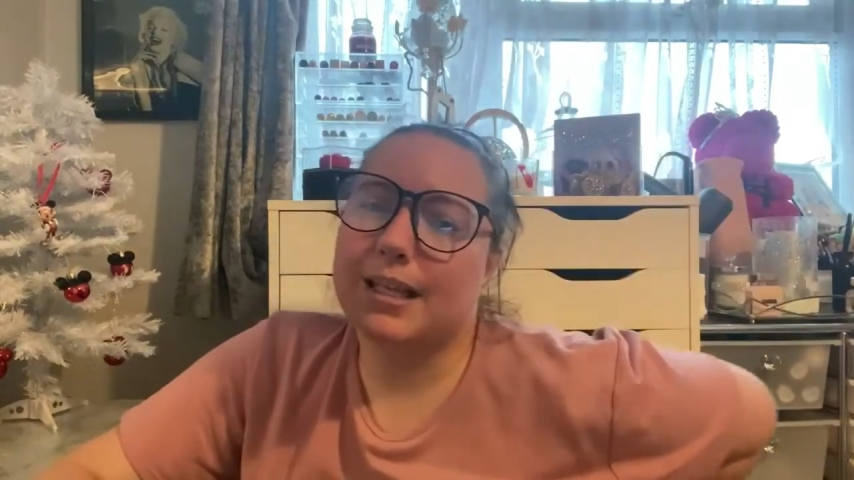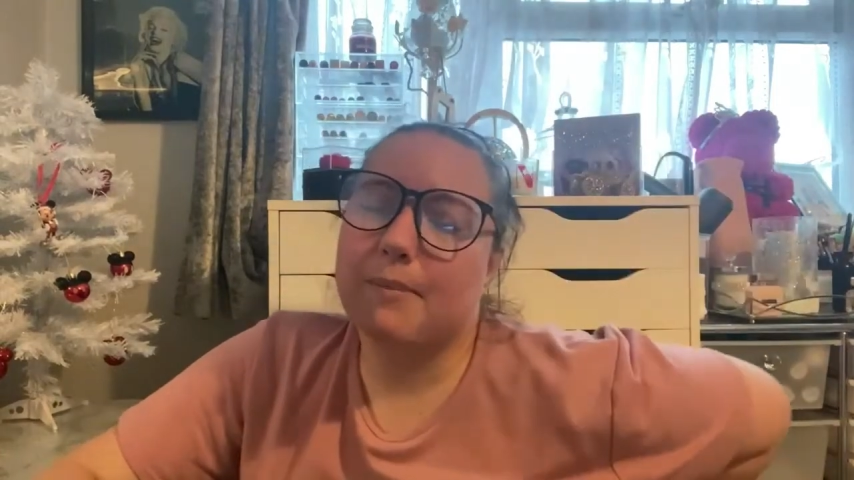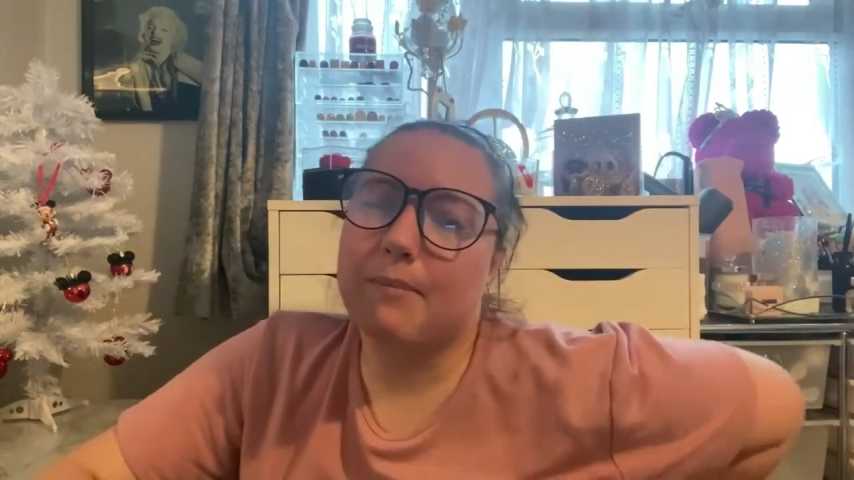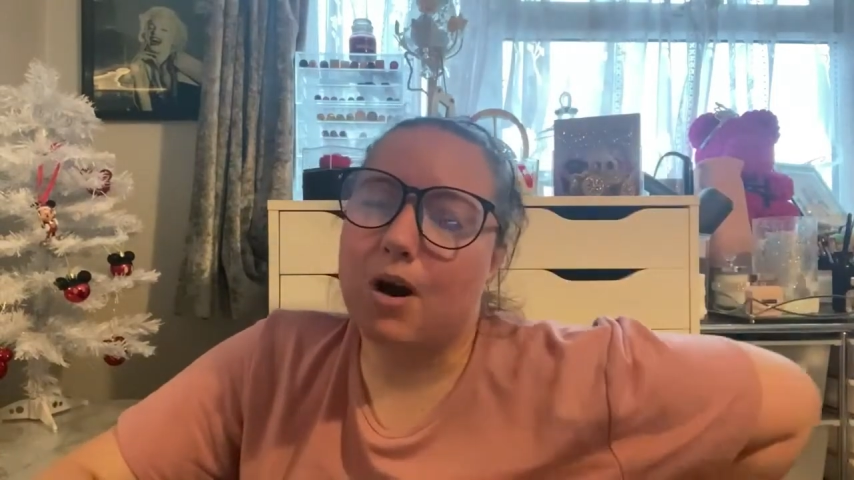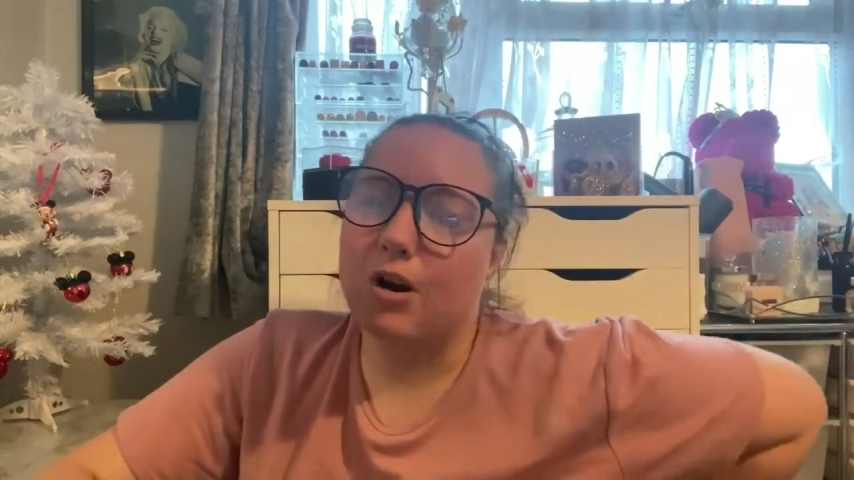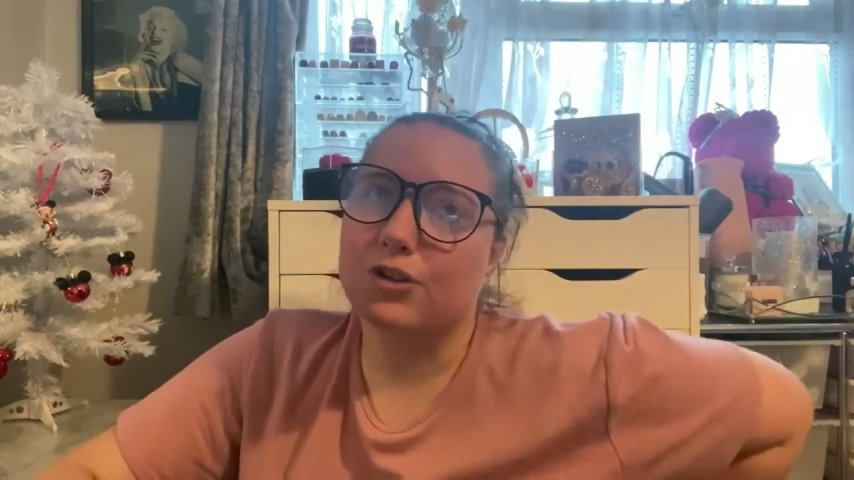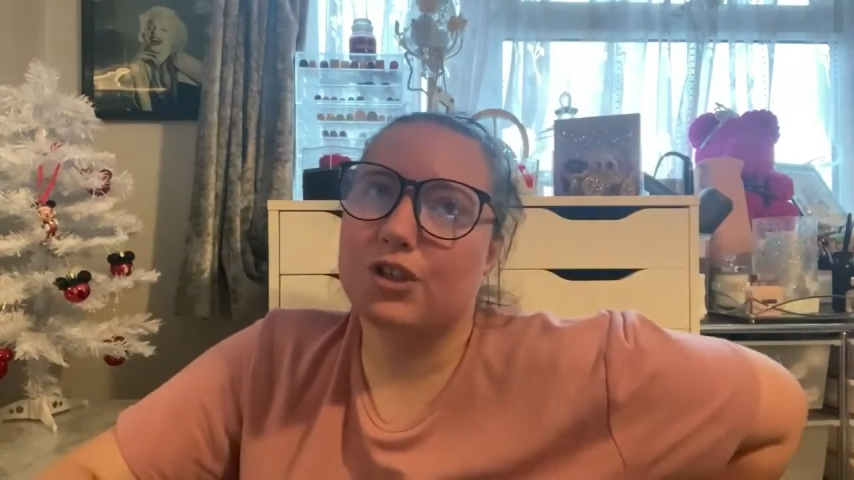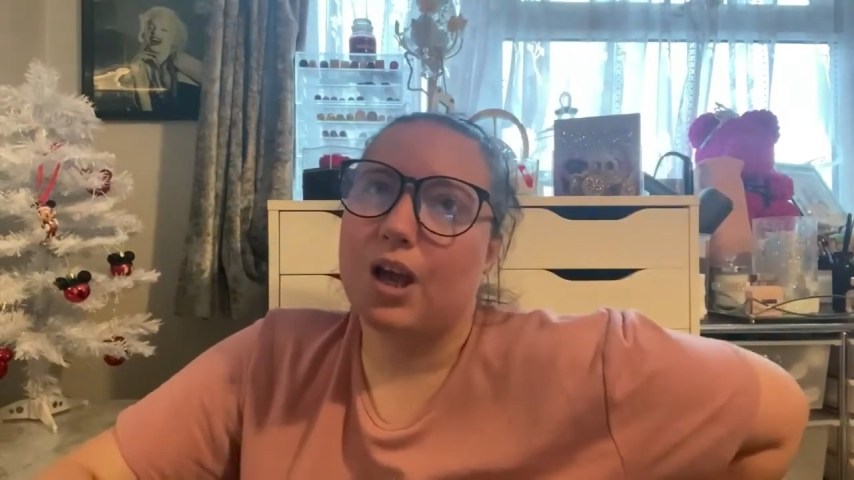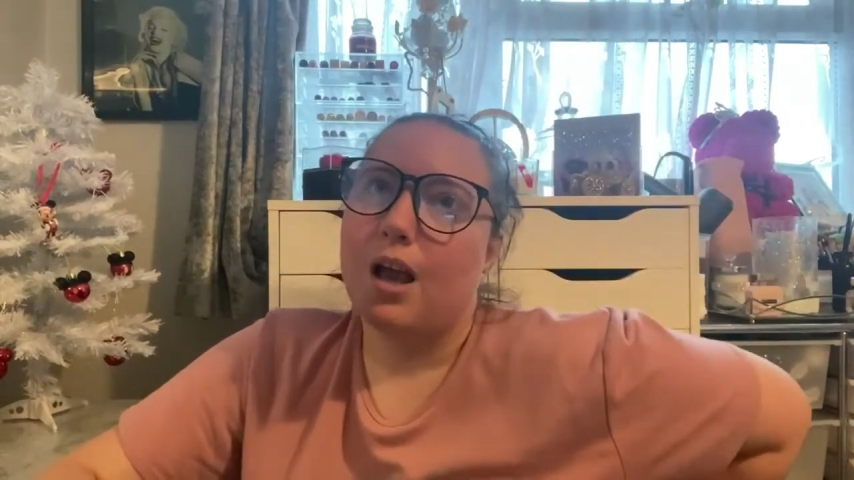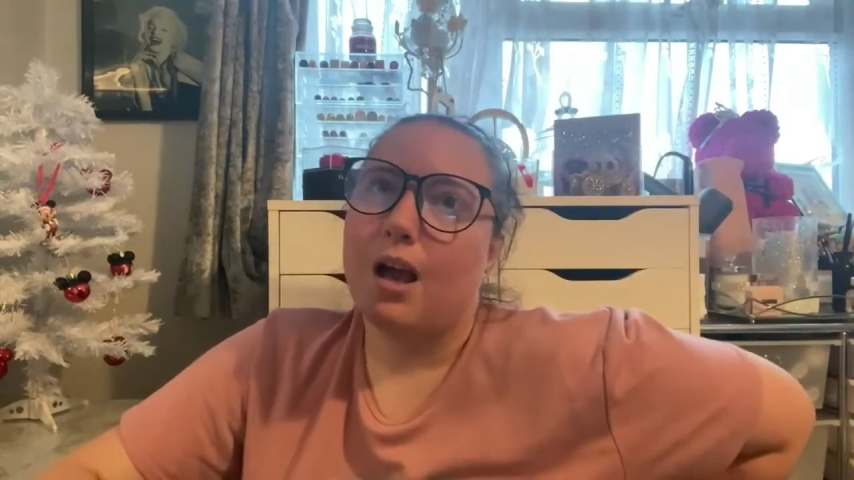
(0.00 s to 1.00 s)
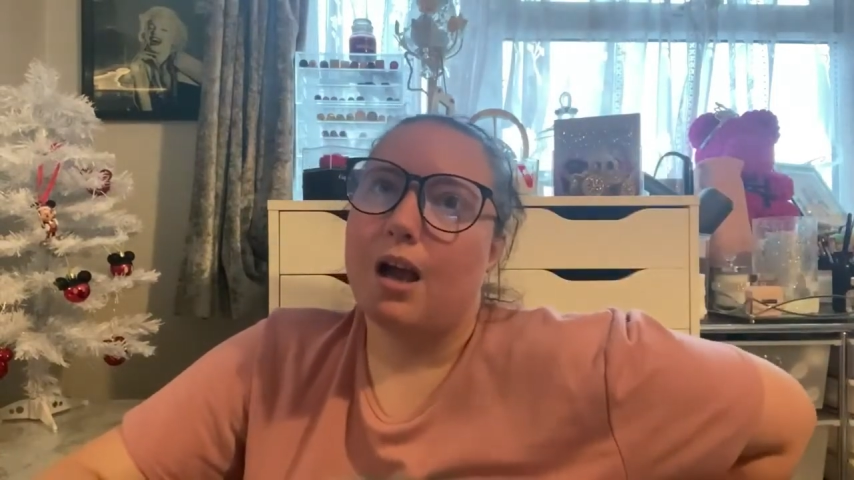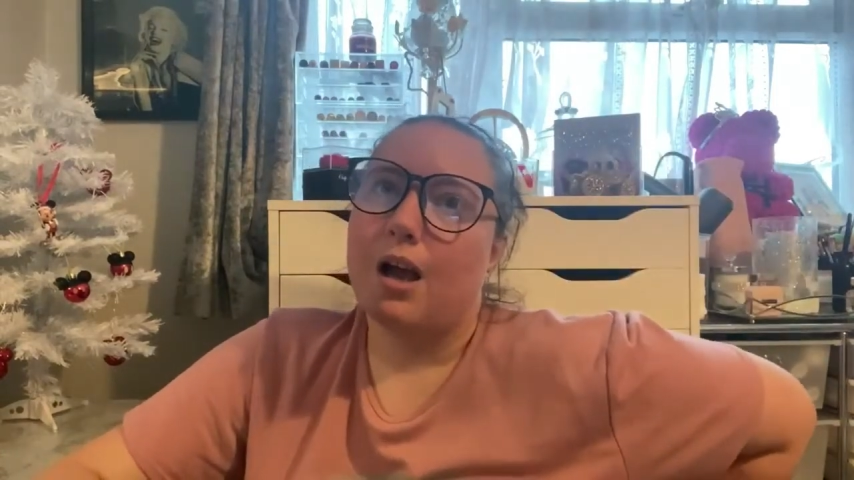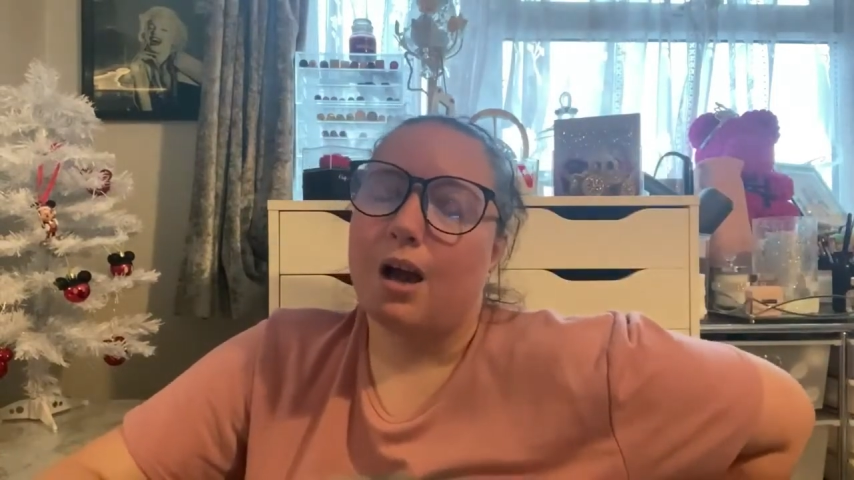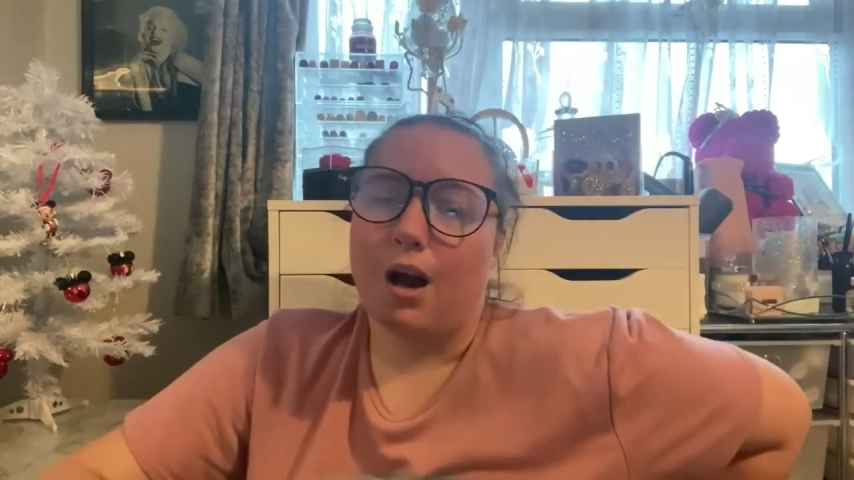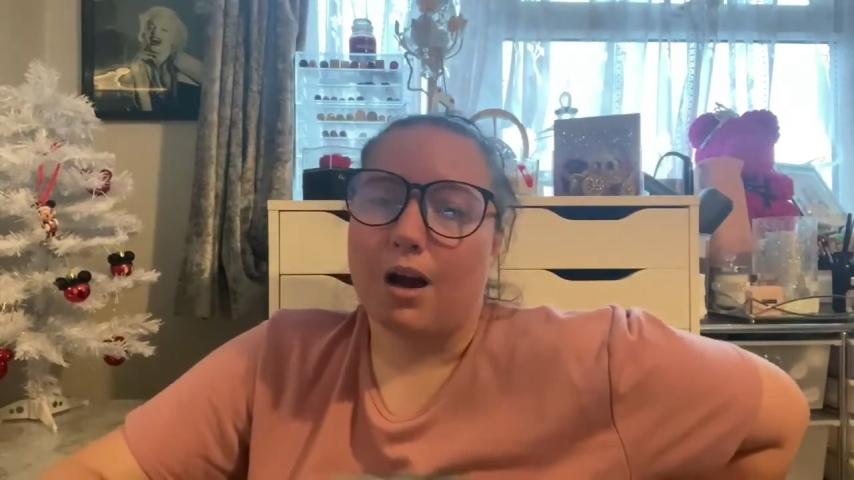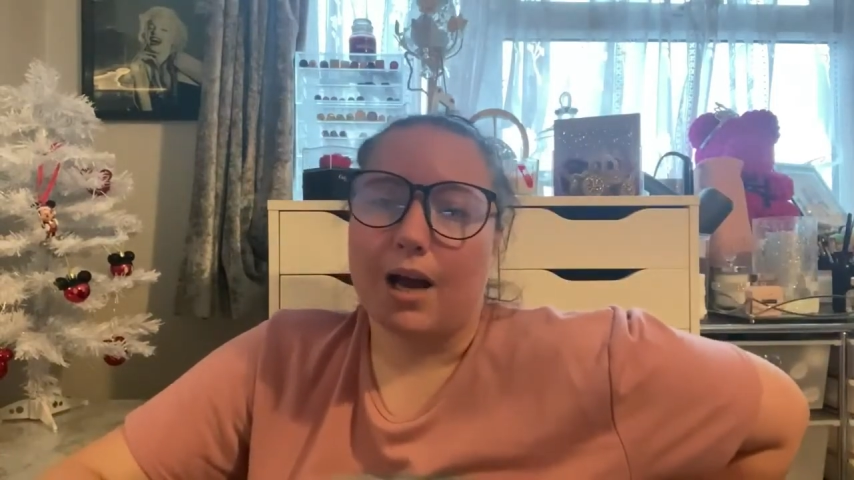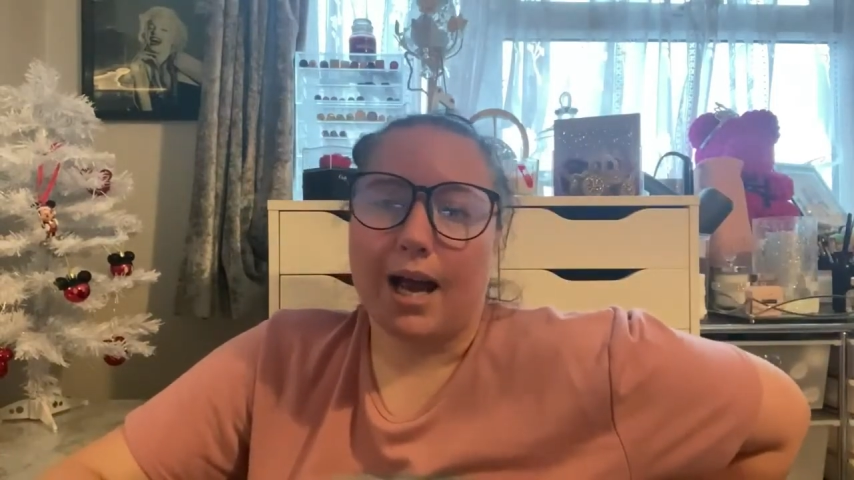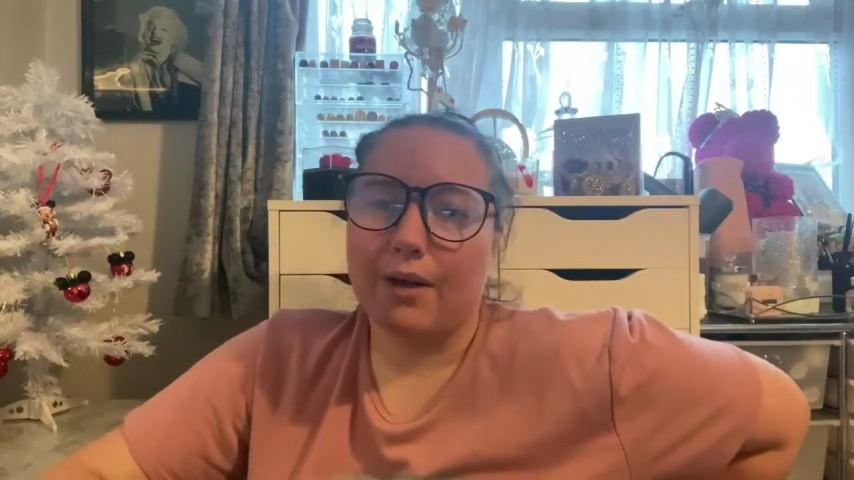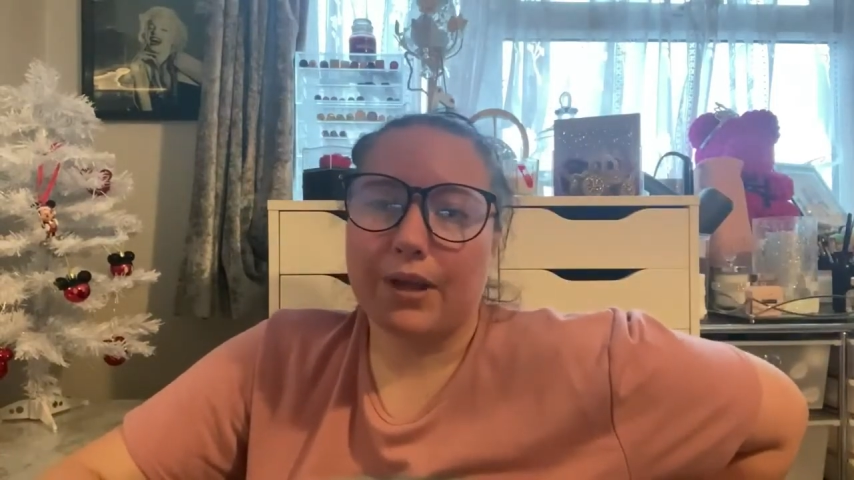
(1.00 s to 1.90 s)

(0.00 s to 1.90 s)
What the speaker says: in March. How the